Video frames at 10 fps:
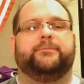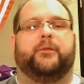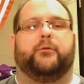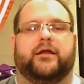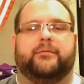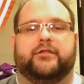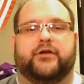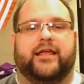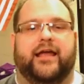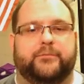we're going to be
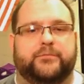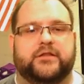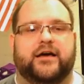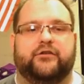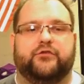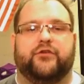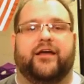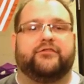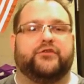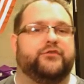looking at blood
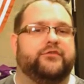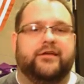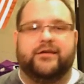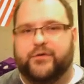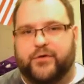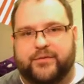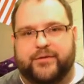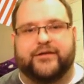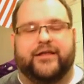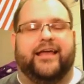vessels. We're going to
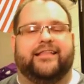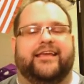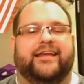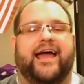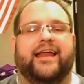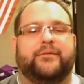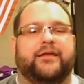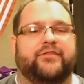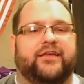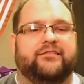be looking at the
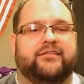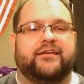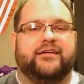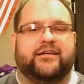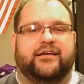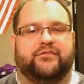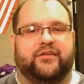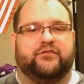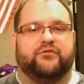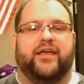anatomy of these
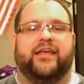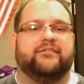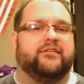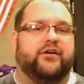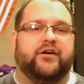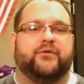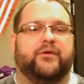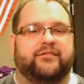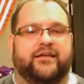veins and arteries